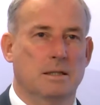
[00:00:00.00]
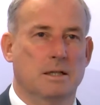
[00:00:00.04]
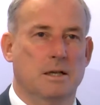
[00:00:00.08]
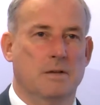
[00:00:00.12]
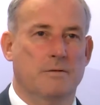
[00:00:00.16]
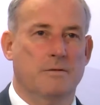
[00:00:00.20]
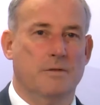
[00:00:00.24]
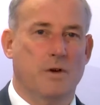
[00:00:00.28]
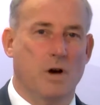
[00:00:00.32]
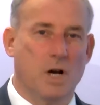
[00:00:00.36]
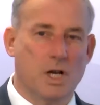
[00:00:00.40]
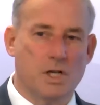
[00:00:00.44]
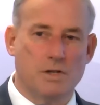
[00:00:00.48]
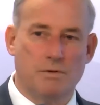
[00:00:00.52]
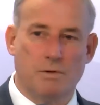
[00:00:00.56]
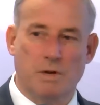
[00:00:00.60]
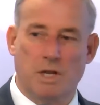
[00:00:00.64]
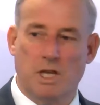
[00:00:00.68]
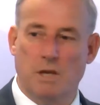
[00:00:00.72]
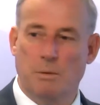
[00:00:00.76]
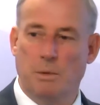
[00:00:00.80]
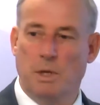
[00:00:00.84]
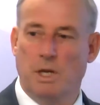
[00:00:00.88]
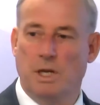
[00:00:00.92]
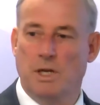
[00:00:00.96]
Advisory
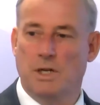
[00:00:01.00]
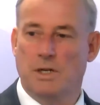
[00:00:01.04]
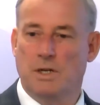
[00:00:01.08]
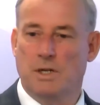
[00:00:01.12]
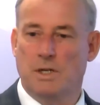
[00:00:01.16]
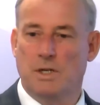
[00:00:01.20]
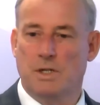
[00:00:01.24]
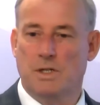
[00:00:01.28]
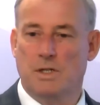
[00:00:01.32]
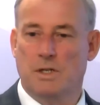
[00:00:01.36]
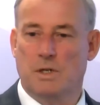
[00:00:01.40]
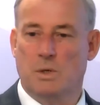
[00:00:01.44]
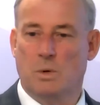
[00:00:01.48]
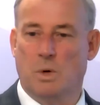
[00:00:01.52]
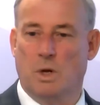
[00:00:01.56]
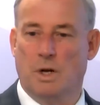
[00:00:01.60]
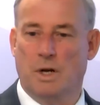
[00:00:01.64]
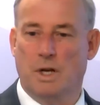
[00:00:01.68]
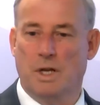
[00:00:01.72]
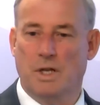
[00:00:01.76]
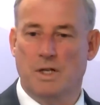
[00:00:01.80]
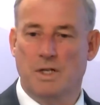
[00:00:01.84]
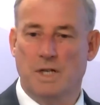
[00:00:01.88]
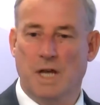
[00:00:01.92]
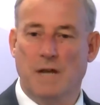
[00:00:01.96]
Committee to the
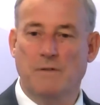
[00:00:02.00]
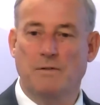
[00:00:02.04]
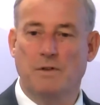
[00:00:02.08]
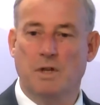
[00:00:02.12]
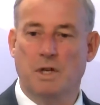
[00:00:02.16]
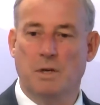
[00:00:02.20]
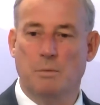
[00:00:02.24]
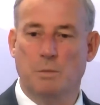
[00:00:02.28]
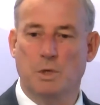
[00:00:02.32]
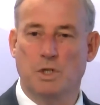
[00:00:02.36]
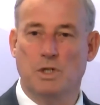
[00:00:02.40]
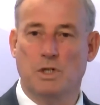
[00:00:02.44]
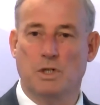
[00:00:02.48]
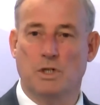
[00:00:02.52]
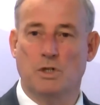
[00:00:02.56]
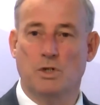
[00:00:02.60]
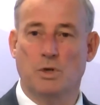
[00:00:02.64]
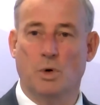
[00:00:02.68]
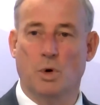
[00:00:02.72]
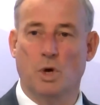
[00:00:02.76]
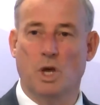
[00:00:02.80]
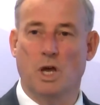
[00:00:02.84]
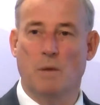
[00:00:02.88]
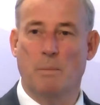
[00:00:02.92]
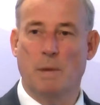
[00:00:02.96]
Quality and Safety Commissioner
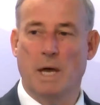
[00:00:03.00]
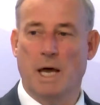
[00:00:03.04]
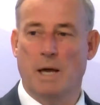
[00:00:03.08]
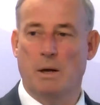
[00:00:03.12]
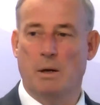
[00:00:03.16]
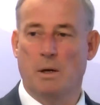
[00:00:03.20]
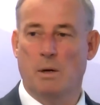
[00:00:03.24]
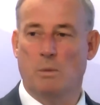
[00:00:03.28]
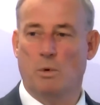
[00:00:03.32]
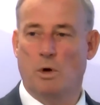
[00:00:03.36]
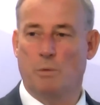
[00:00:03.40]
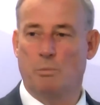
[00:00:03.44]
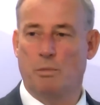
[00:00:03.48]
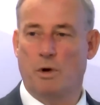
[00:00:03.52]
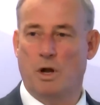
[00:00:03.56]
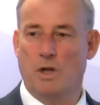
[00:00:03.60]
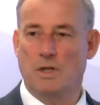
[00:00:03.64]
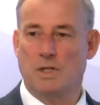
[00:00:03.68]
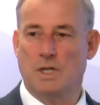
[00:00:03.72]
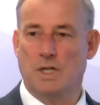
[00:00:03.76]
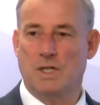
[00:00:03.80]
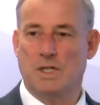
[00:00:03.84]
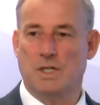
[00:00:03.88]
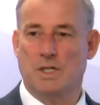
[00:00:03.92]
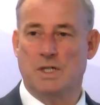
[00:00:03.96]
talking about what
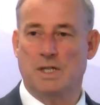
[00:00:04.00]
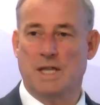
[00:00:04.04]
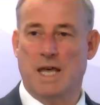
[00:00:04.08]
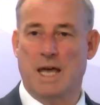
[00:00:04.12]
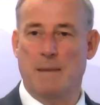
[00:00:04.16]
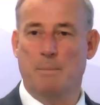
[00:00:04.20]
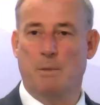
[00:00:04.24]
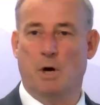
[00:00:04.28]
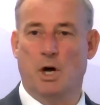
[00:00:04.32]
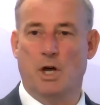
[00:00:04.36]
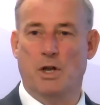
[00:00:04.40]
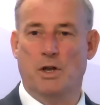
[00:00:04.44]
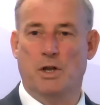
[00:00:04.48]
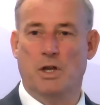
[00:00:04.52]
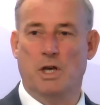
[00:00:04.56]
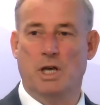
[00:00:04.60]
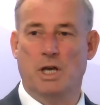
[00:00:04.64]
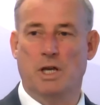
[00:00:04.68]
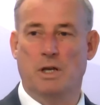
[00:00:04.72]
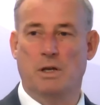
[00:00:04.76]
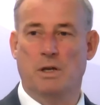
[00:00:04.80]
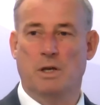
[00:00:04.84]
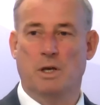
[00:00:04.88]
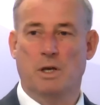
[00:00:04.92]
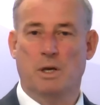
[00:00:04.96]
processes they might
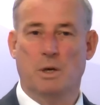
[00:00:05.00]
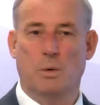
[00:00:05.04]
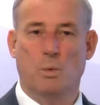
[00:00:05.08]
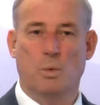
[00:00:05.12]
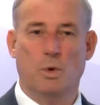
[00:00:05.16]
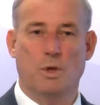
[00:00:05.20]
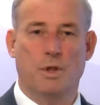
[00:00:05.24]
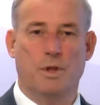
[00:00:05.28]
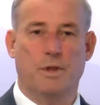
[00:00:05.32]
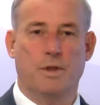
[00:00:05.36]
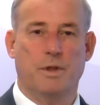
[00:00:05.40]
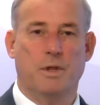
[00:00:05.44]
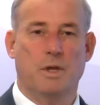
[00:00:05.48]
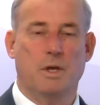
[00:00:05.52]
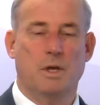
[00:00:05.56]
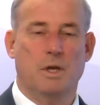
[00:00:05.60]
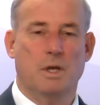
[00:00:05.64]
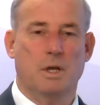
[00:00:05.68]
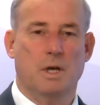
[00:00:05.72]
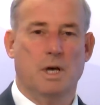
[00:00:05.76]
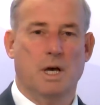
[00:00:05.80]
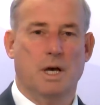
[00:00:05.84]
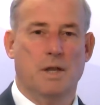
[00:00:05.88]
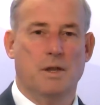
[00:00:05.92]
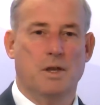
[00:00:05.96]
need with
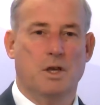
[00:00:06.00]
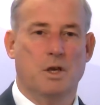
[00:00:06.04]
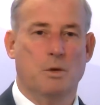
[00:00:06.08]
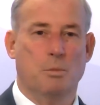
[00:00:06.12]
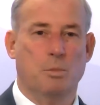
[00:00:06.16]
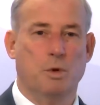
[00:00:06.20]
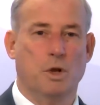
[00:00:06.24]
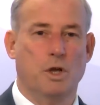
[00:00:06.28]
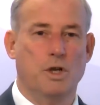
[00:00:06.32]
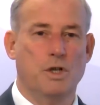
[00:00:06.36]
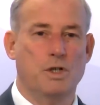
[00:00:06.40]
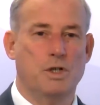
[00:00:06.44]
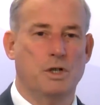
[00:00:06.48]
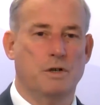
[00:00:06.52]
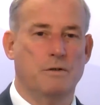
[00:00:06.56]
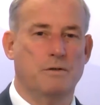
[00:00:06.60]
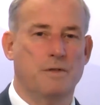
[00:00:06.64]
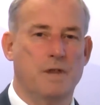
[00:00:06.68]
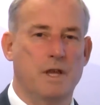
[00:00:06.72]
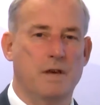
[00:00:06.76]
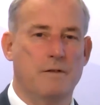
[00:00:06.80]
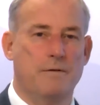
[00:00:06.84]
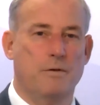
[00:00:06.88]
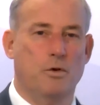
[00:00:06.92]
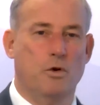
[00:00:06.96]
the completion of
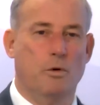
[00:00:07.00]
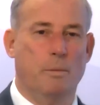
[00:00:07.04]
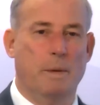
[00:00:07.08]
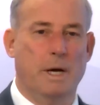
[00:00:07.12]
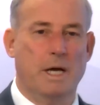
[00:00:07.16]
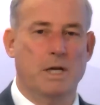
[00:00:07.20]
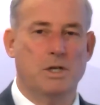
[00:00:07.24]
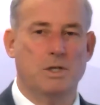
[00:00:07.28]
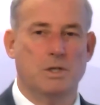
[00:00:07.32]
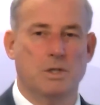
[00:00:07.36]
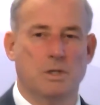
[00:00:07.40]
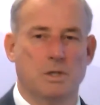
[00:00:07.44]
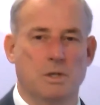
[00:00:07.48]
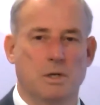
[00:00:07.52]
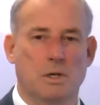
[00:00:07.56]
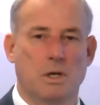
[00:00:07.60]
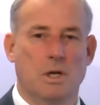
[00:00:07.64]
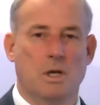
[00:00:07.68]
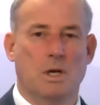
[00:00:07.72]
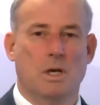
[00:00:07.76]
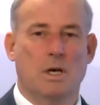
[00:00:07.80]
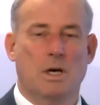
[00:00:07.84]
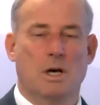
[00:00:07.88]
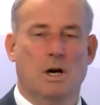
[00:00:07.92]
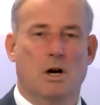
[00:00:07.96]
their formation
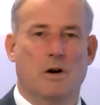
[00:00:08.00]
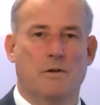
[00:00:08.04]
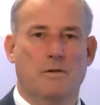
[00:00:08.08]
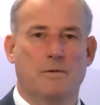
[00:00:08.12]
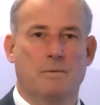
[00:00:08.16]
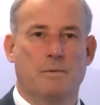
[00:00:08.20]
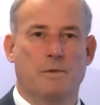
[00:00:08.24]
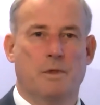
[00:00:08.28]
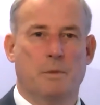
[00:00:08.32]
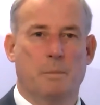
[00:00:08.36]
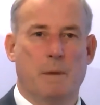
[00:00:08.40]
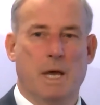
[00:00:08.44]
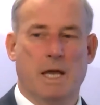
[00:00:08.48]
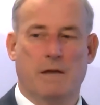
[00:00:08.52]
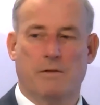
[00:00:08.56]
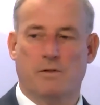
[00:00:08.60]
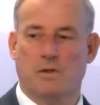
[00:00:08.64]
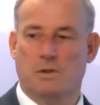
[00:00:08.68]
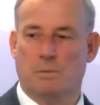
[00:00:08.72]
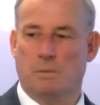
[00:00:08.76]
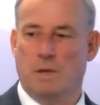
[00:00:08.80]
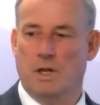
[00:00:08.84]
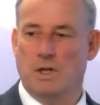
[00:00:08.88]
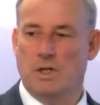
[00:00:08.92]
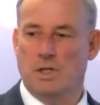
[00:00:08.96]
off the back of
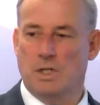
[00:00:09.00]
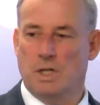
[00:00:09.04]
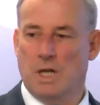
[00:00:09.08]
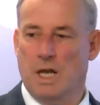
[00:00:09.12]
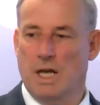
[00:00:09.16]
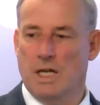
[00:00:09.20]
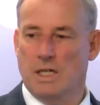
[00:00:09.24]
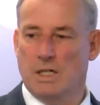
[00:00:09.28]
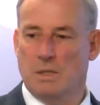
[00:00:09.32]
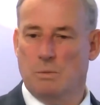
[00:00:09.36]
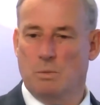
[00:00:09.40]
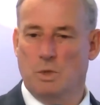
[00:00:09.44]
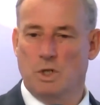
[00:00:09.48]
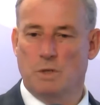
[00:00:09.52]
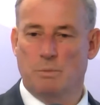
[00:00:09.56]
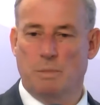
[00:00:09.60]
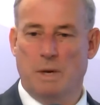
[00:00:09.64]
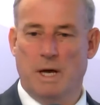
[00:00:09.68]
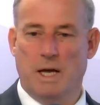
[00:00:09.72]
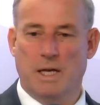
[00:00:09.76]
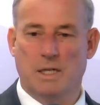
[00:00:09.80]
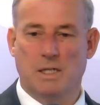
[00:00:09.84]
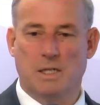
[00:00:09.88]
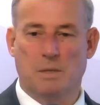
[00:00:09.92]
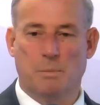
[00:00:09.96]
some legislation which
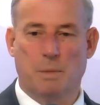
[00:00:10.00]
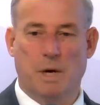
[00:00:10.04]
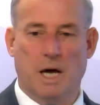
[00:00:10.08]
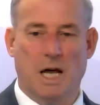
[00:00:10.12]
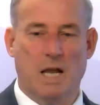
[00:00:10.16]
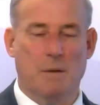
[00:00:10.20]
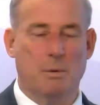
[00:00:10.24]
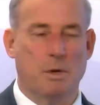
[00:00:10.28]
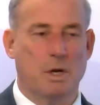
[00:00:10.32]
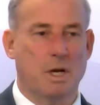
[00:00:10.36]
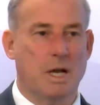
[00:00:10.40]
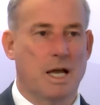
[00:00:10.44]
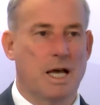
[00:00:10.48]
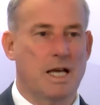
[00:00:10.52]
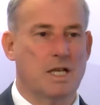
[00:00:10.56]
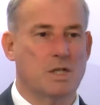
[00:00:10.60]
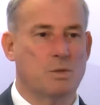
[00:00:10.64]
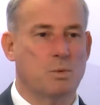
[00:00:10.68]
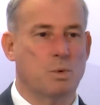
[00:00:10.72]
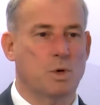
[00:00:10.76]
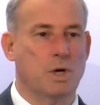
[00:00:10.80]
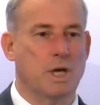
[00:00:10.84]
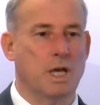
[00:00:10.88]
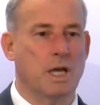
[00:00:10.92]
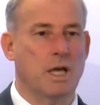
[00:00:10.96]
passed the Parliament
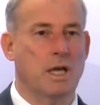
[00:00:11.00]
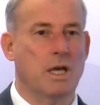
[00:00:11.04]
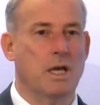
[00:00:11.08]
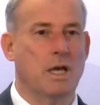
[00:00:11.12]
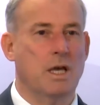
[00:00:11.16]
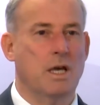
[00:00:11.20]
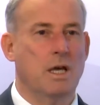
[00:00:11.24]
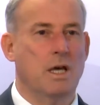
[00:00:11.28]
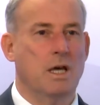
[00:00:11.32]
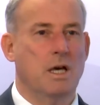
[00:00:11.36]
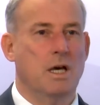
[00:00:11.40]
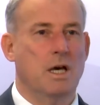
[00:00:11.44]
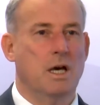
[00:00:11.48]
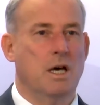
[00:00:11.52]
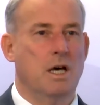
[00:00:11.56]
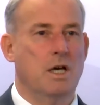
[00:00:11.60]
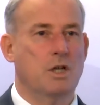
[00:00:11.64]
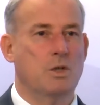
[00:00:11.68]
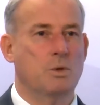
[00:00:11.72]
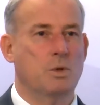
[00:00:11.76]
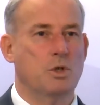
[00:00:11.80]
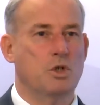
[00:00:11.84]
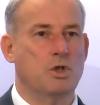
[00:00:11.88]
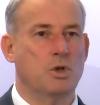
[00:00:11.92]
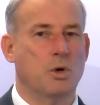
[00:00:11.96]
last week,
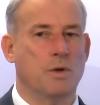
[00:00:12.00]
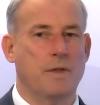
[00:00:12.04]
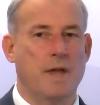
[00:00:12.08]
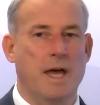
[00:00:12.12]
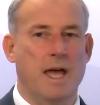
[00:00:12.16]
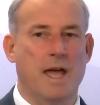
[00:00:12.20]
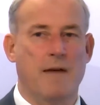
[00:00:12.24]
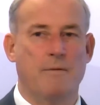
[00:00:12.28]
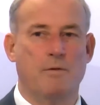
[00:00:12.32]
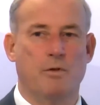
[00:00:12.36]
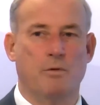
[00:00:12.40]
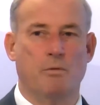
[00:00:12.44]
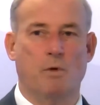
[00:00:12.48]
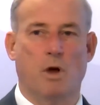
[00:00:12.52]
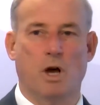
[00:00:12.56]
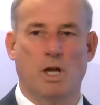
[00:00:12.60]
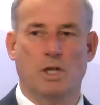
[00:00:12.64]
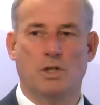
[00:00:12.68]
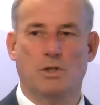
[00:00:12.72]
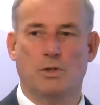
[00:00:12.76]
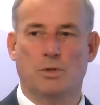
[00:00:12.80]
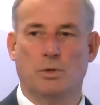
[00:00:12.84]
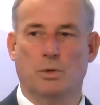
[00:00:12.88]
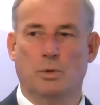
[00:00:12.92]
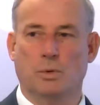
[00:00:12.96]
to ensure they have the
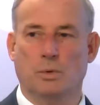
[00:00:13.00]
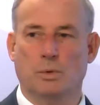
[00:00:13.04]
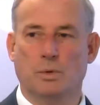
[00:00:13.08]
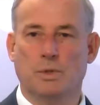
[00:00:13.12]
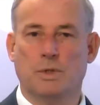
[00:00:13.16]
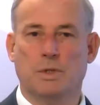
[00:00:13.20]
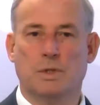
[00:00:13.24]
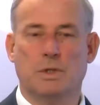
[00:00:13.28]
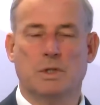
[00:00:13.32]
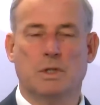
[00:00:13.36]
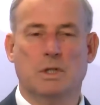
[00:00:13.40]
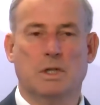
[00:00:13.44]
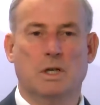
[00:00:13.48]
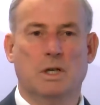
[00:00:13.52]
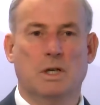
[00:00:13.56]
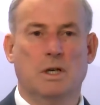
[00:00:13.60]
right tools